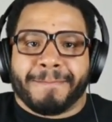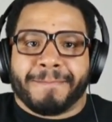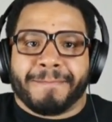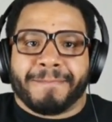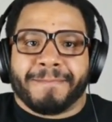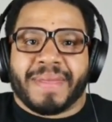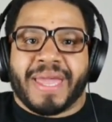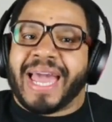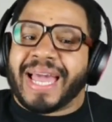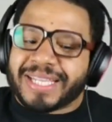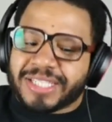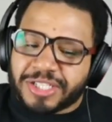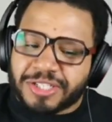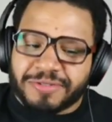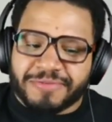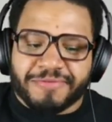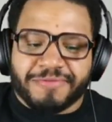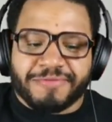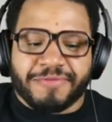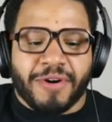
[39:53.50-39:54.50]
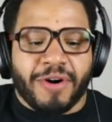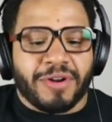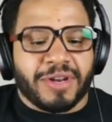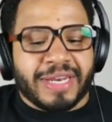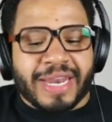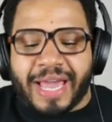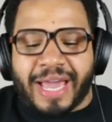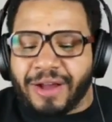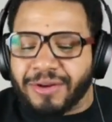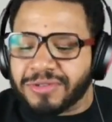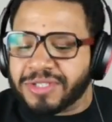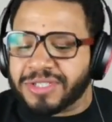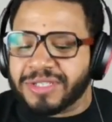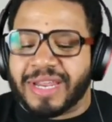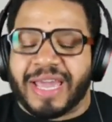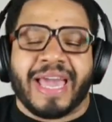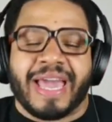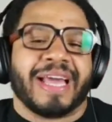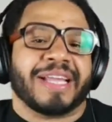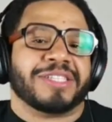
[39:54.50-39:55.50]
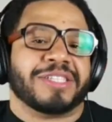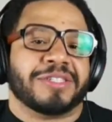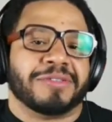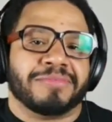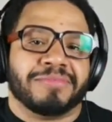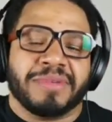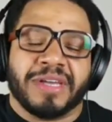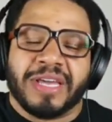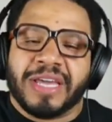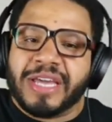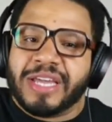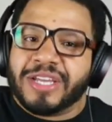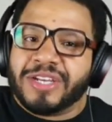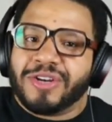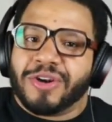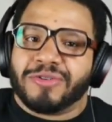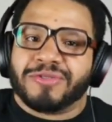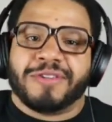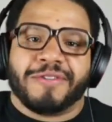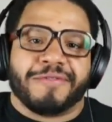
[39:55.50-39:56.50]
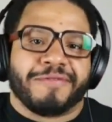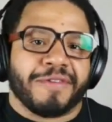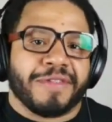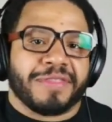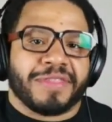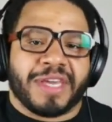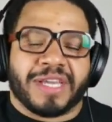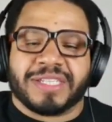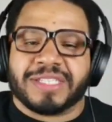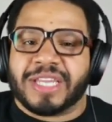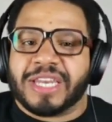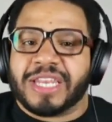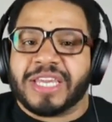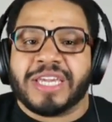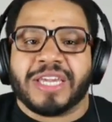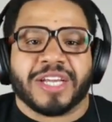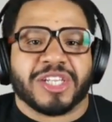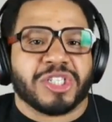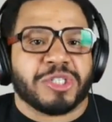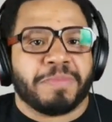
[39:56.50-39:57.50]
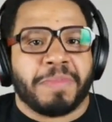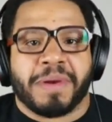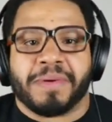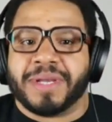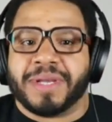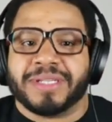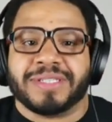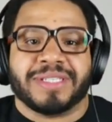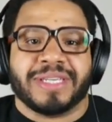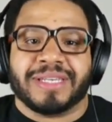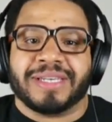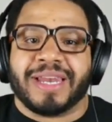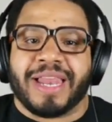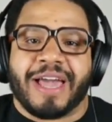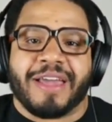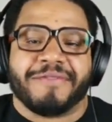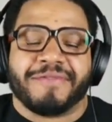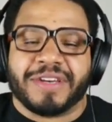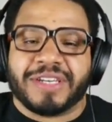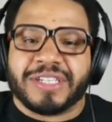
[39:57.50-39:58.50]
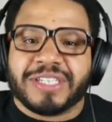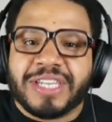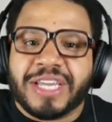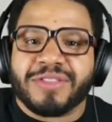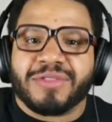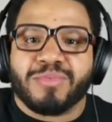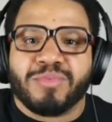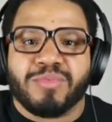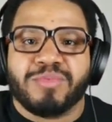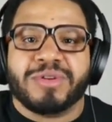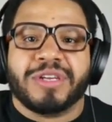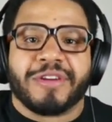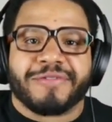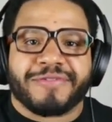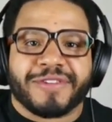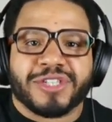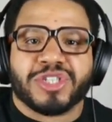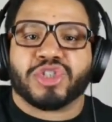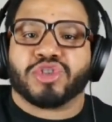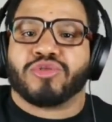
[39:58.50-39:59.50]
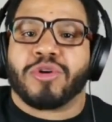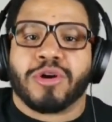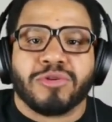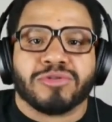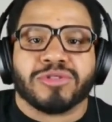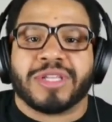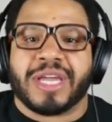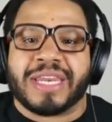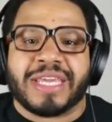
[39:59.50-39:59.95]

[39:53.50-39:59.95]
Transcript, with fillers: had some falling outs and had some you know different things that he experienced in life and did different struggles that he